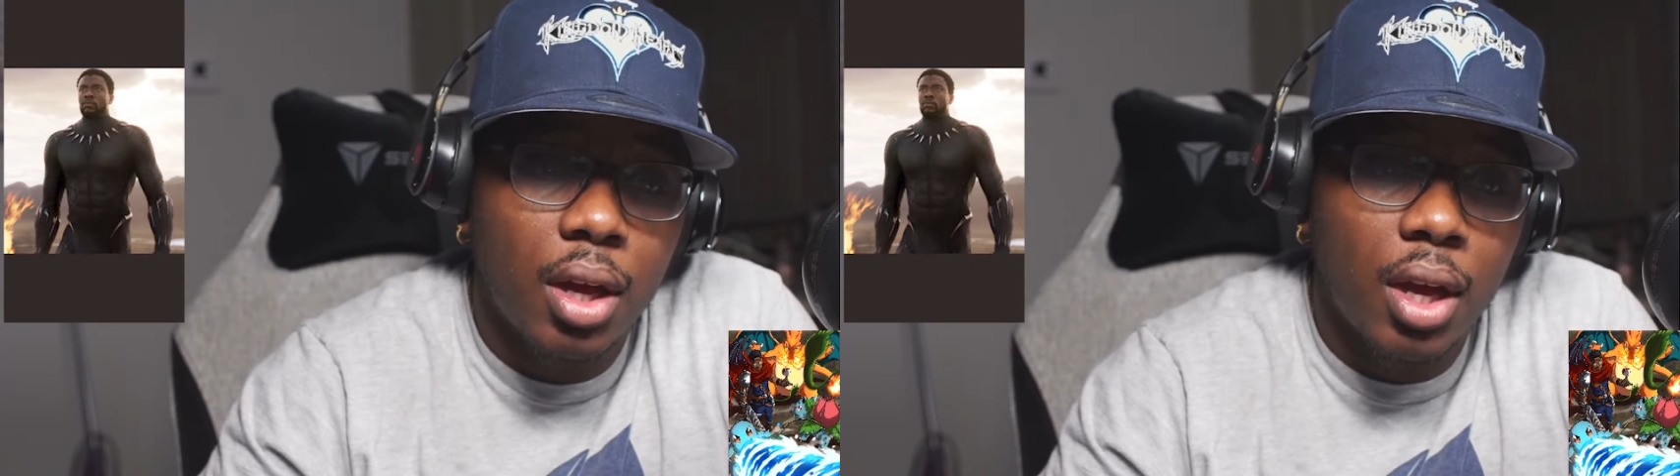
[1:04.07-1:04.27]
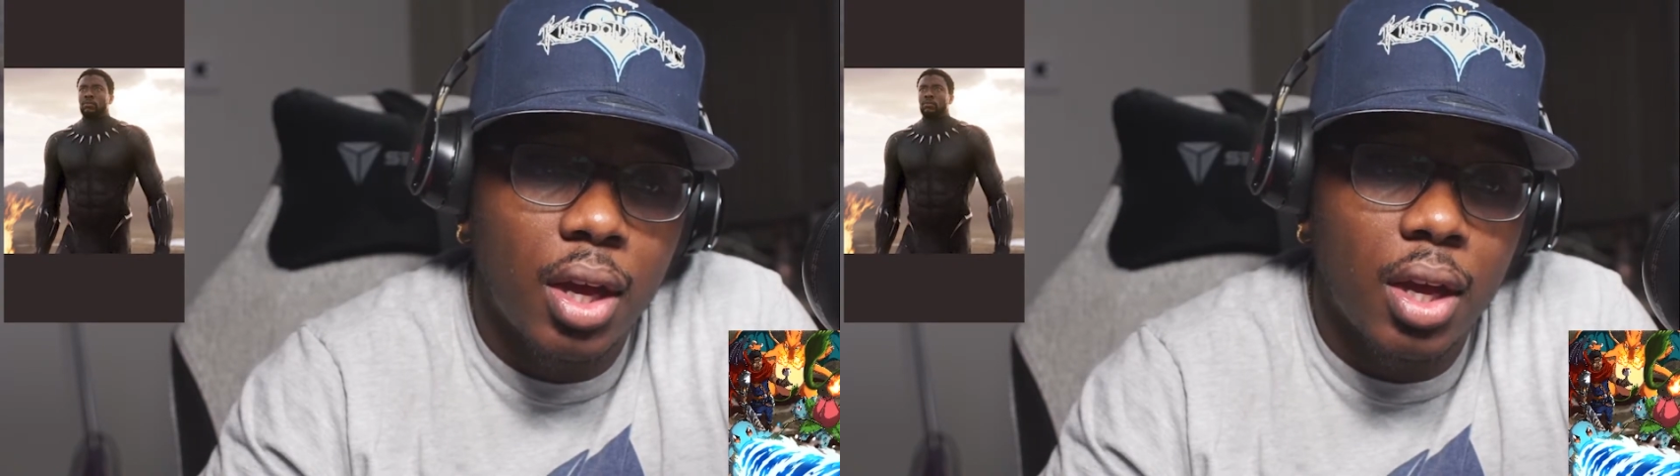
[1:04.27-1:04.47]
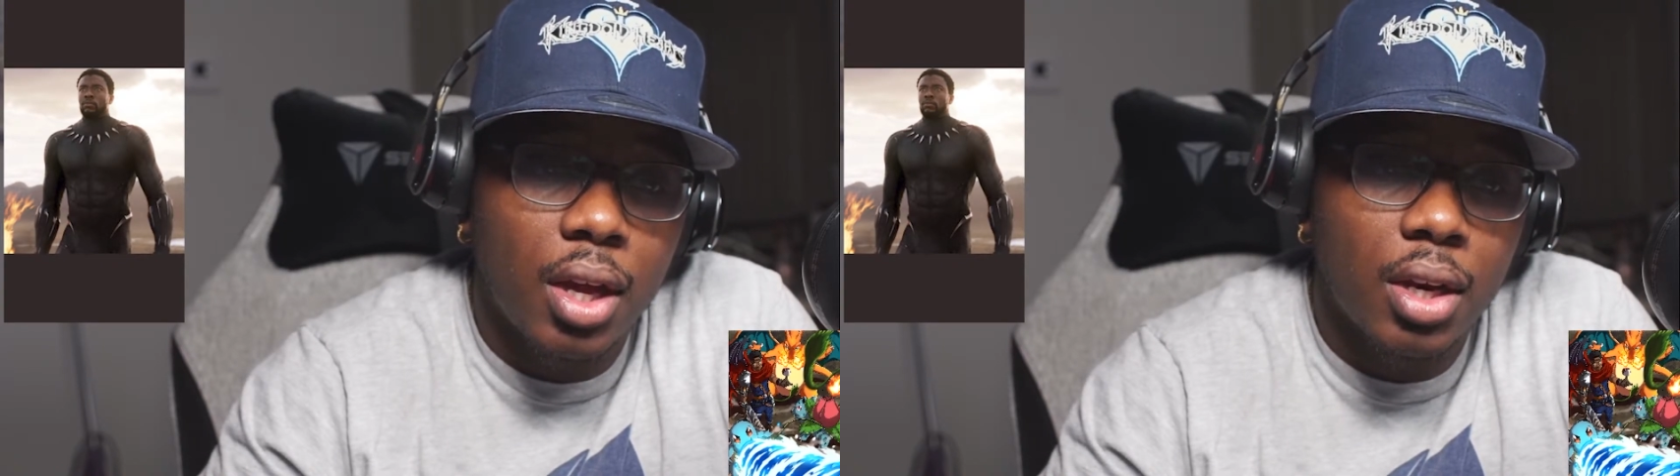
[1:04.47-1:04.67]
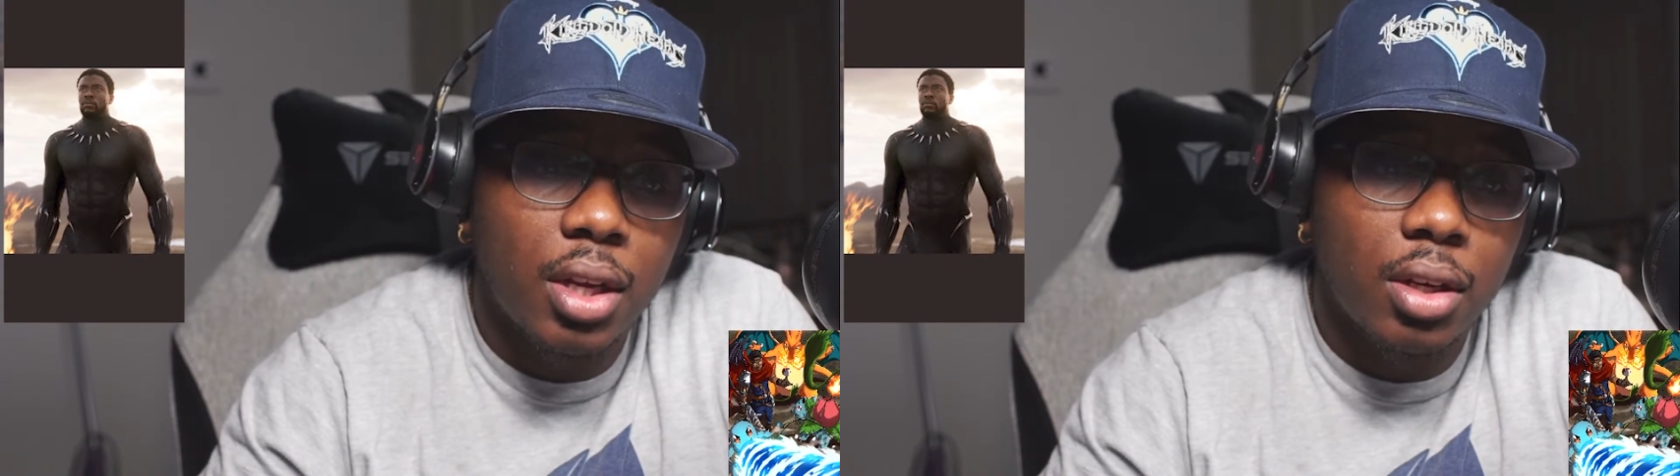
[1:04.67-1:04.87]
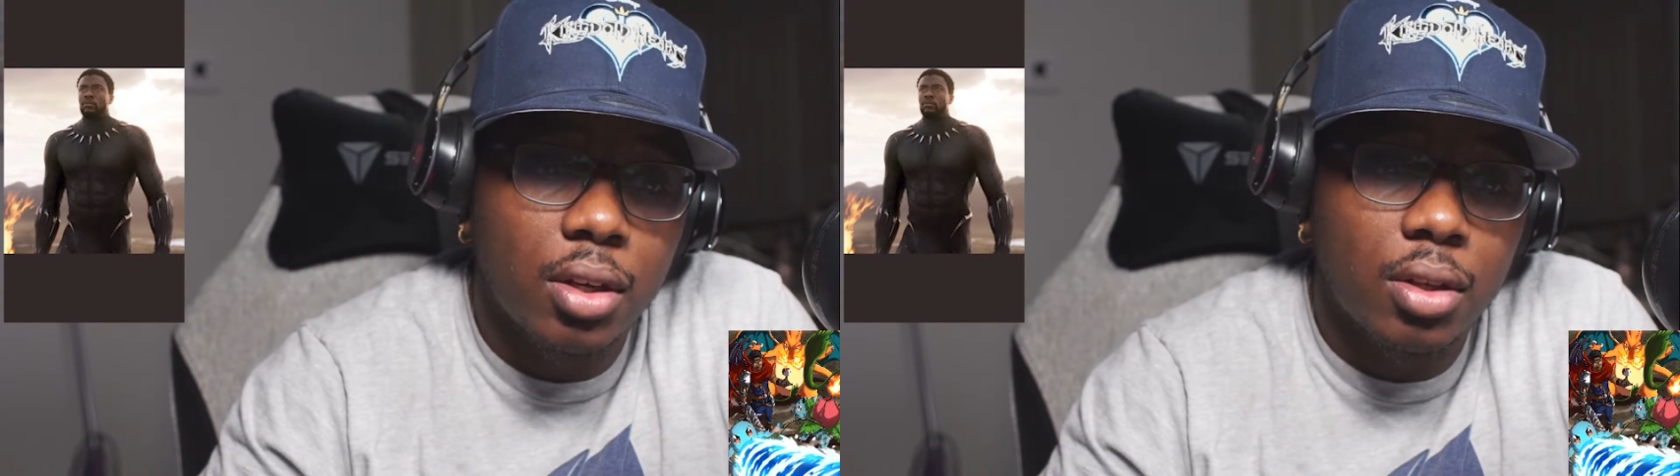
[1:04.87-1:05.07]
and he
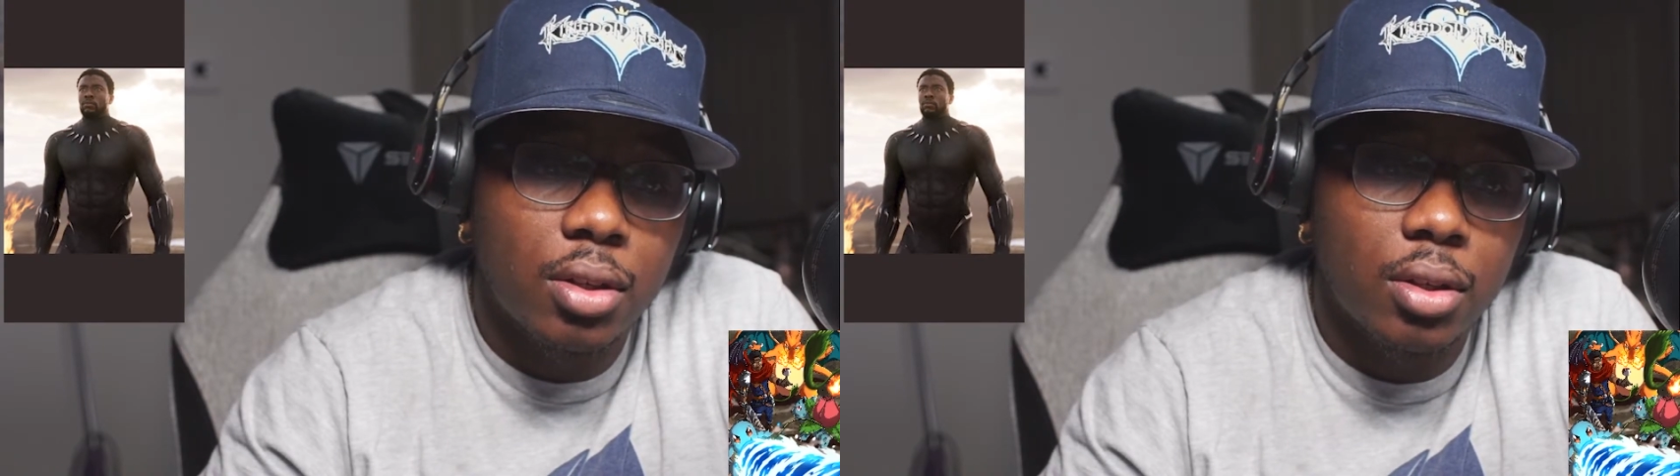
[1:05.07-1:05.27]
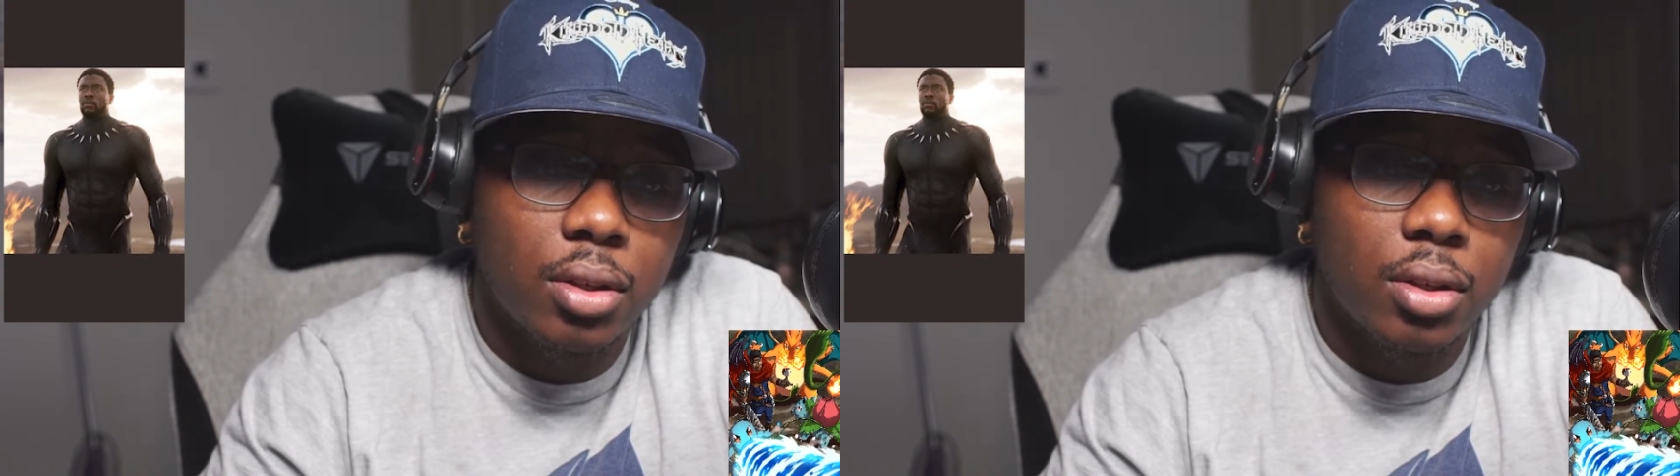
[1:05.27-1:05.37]
looked